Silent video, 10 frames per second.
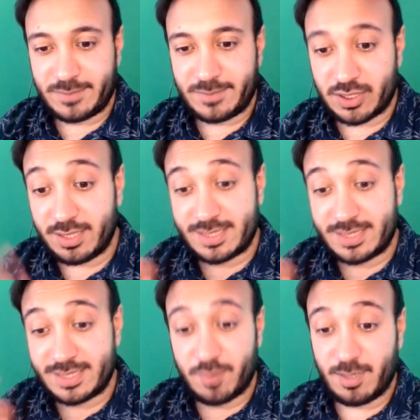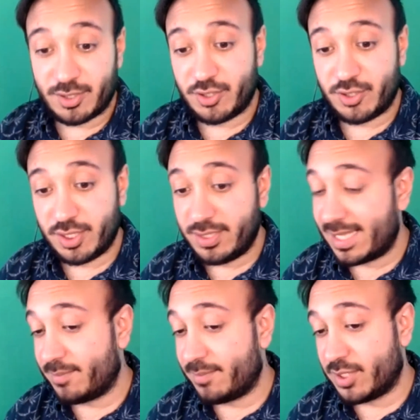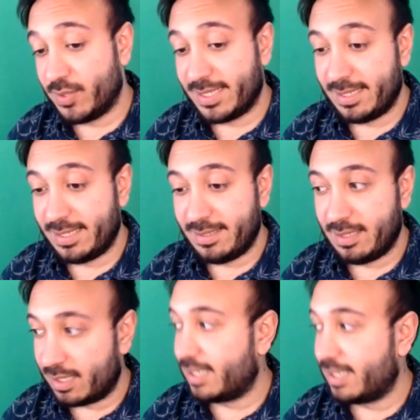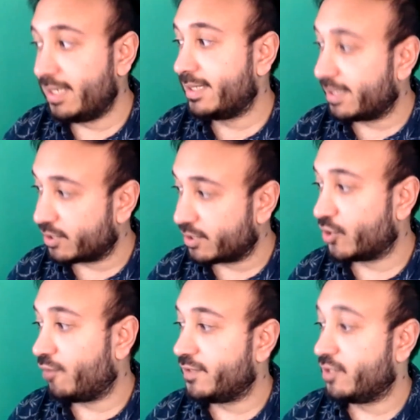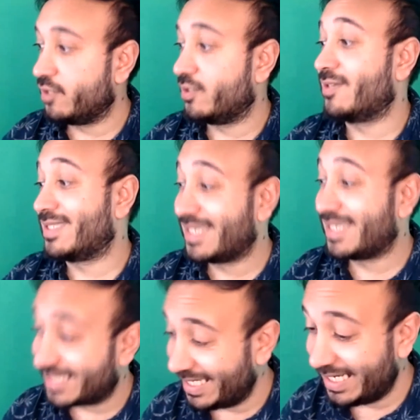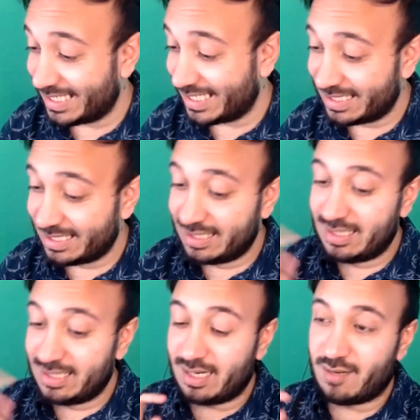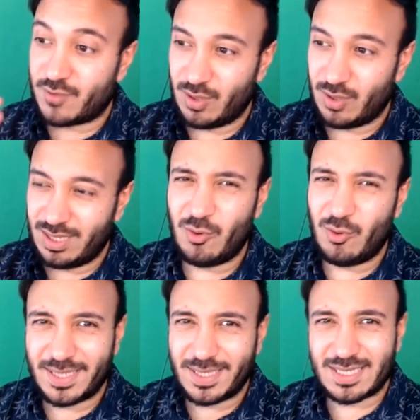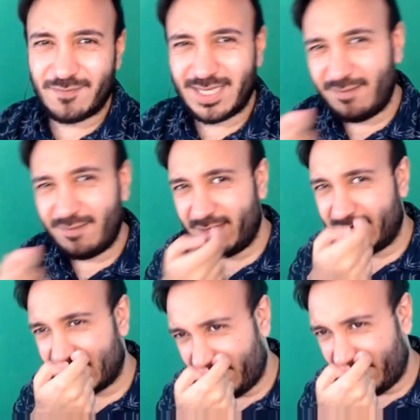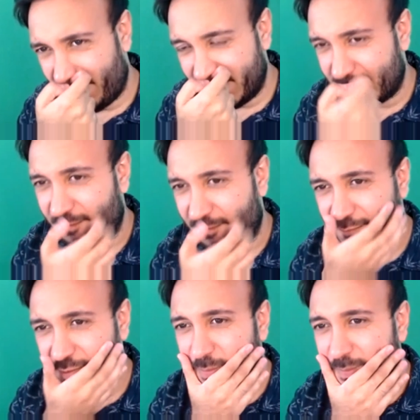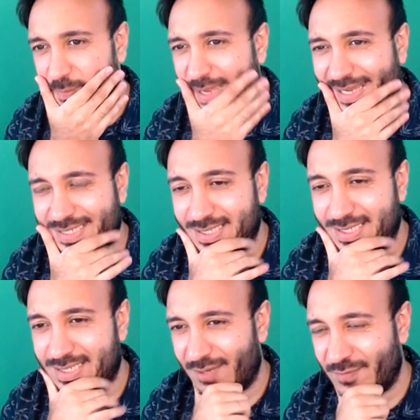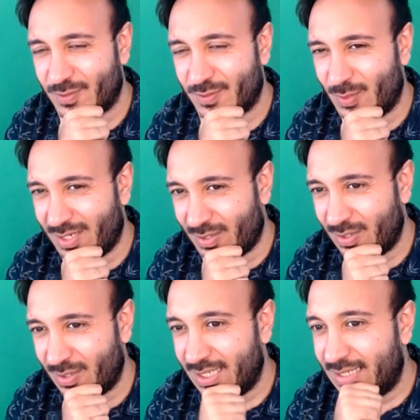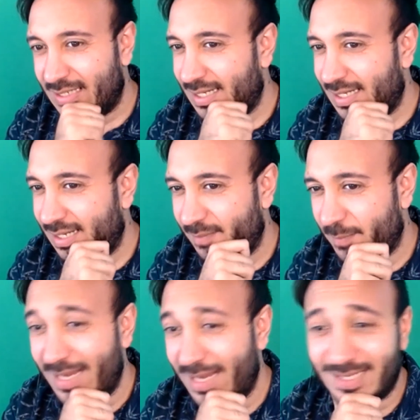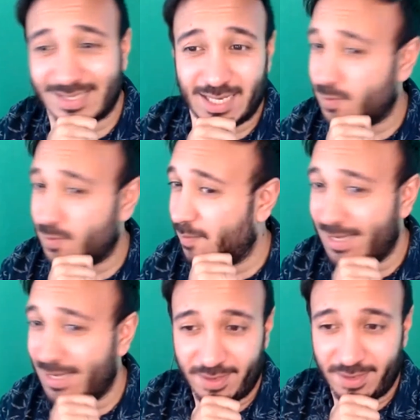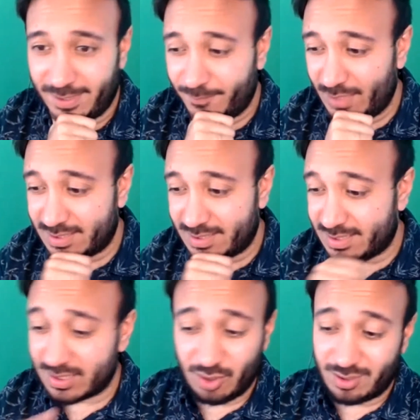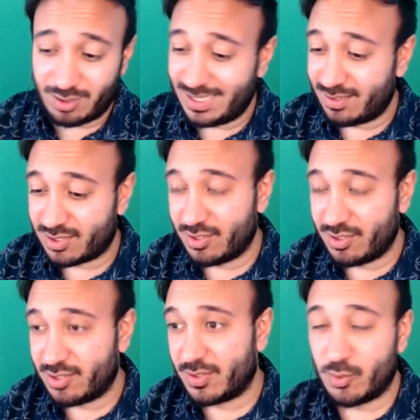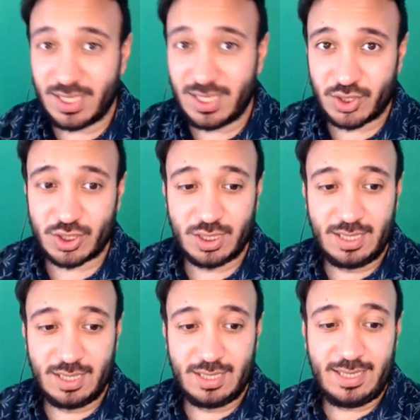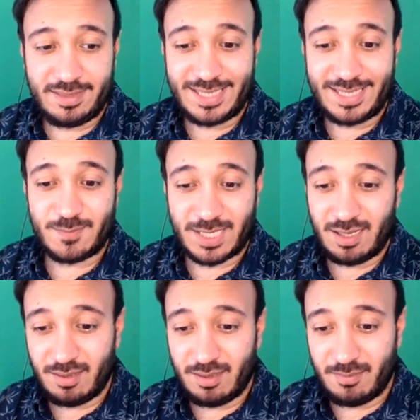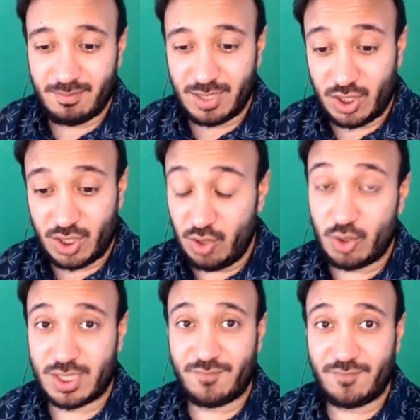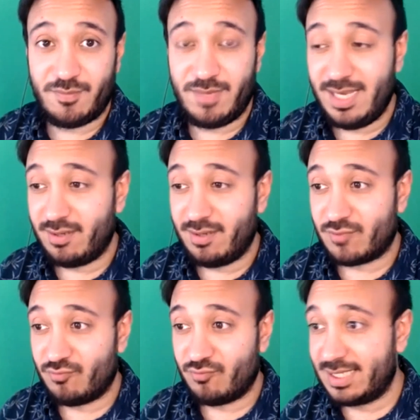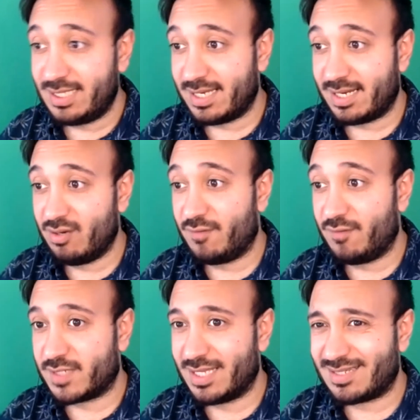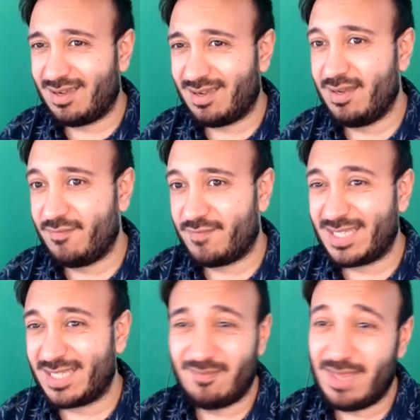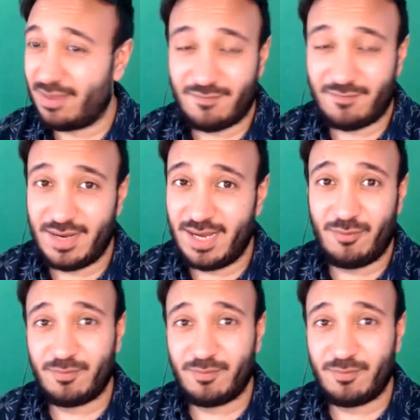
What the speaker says: Started stand-up in my last year at uni, kept doing it, and then luckily things took off in 2016. And I've got little bits of TV stuff and some film acting stuff as well. But mainly stand-up's my main thing. And since lockdown, I started doing Twitch, and that's become a huge thing for me now. It's really taken off. So that's the main thing for now.